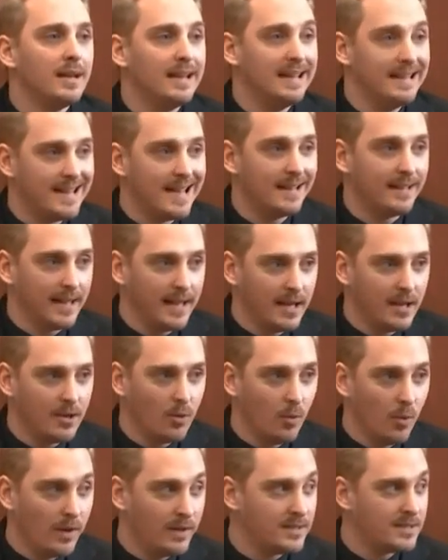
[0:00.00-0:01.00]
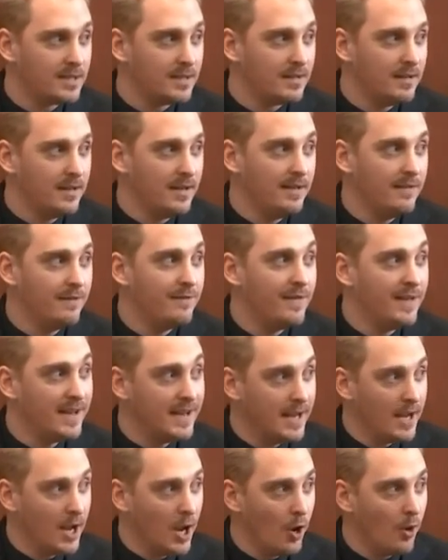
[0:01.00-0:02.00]
In that link was the
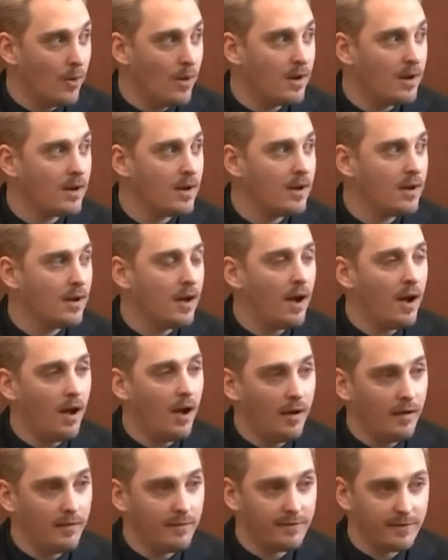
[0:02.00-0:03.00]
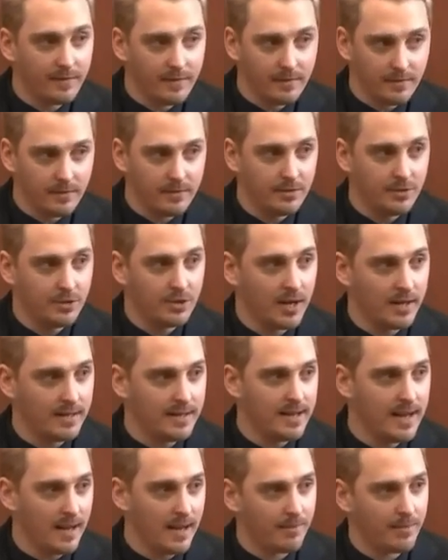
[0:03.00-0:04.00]
video of
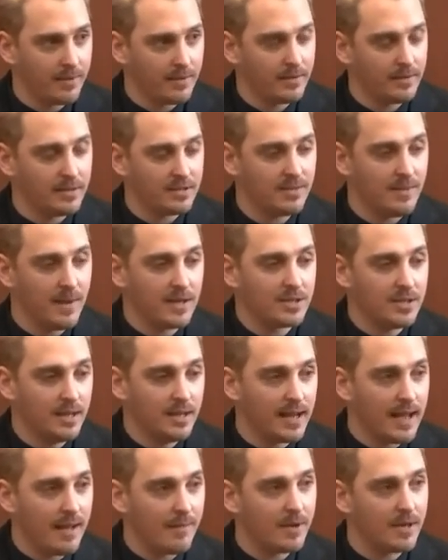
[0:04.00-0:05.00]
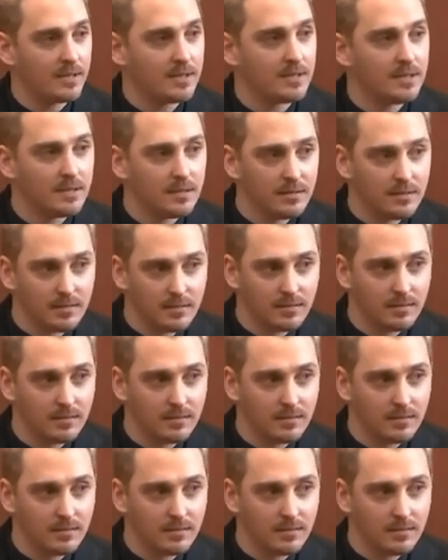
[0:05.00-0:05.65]
Johnny Depp smashing the cabinets.